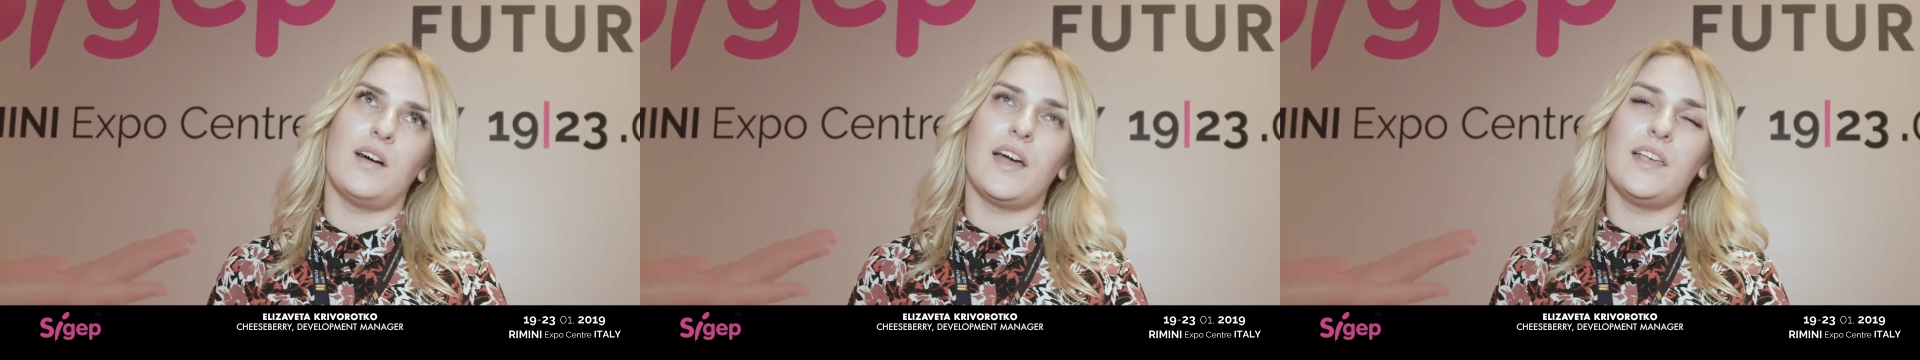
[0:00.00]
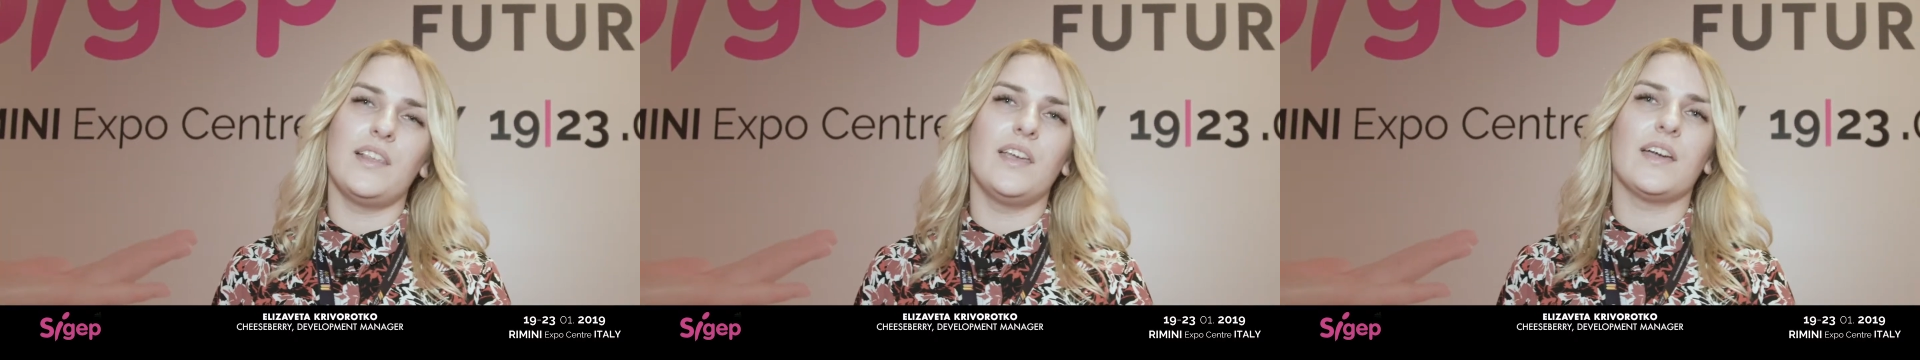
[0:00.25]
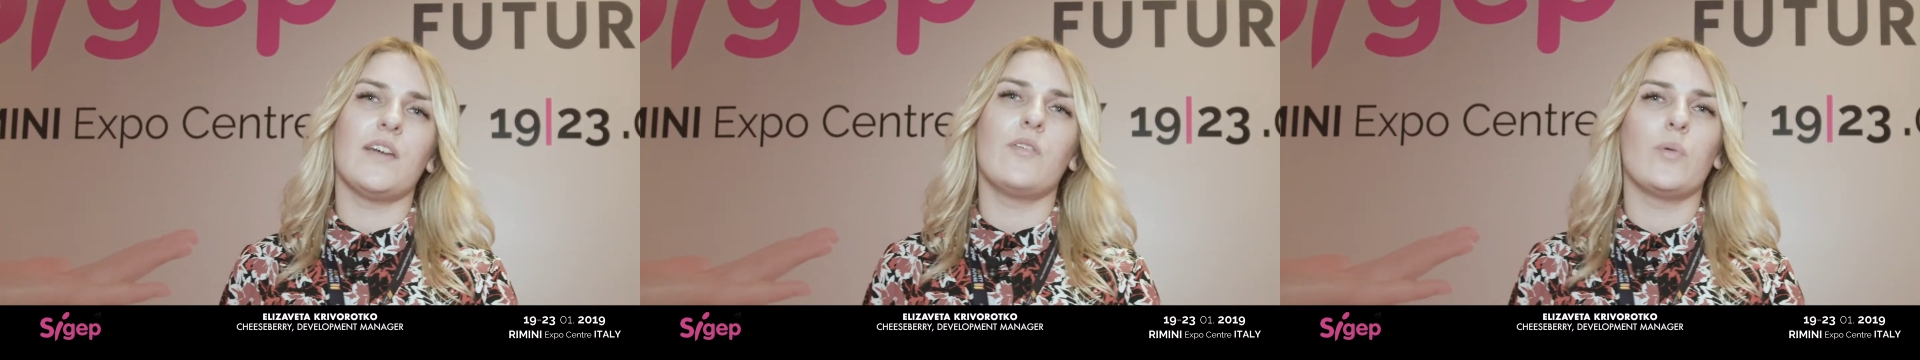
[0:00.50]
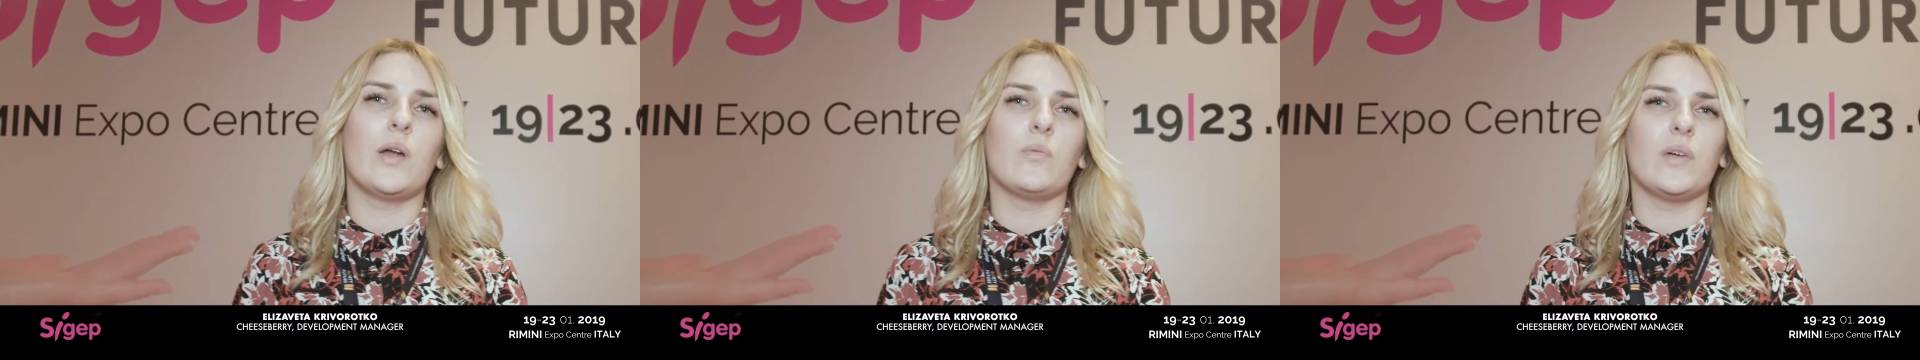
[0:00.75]
I think
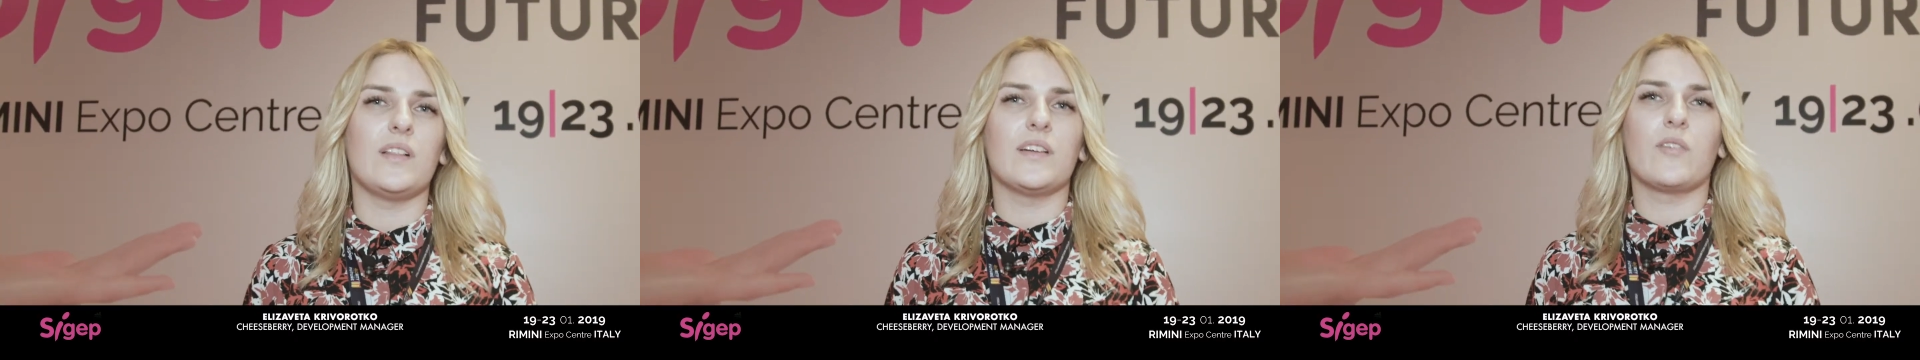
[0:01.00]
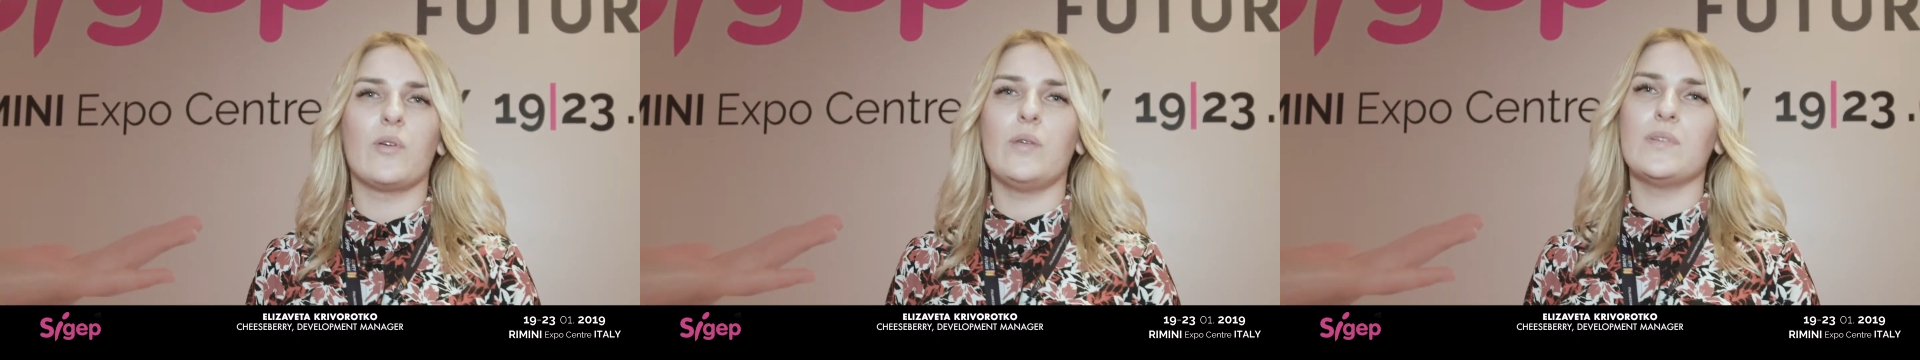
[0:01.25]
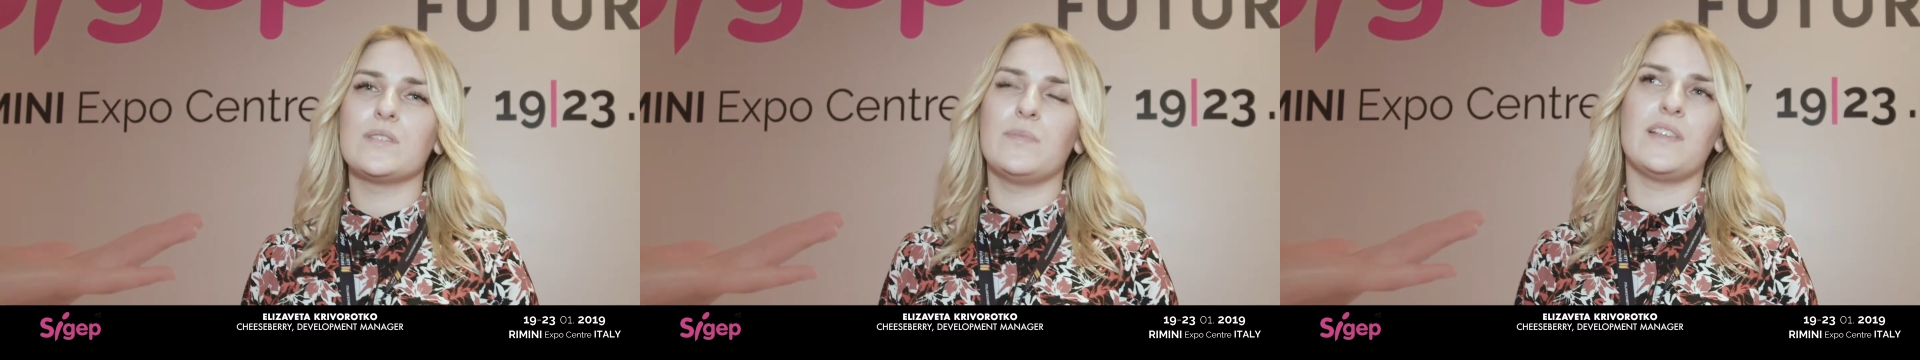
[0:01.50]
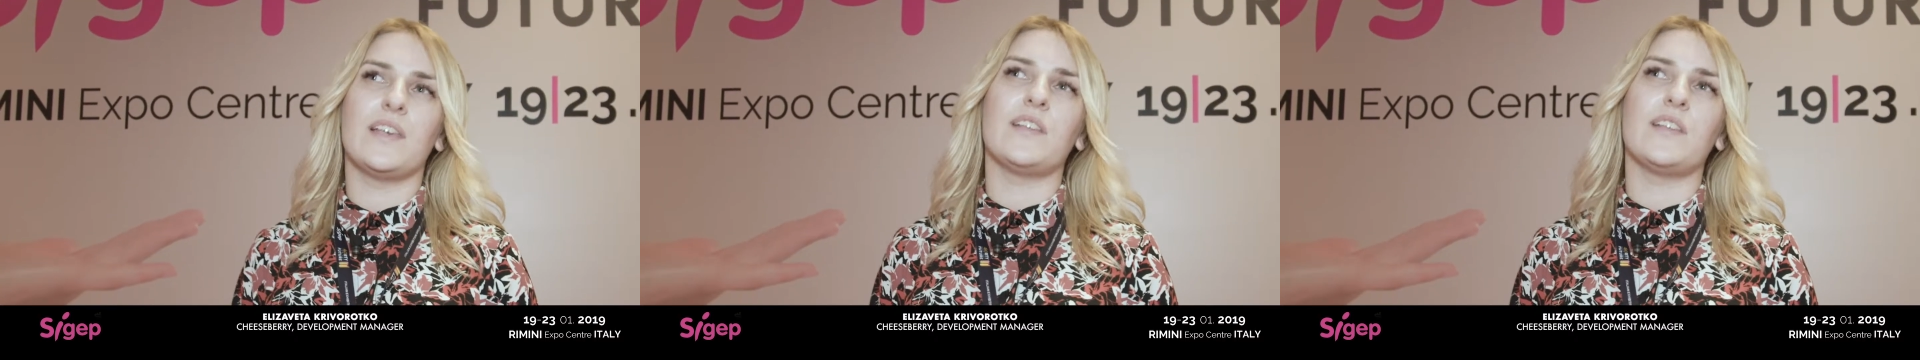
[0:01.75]
everyone will agree with me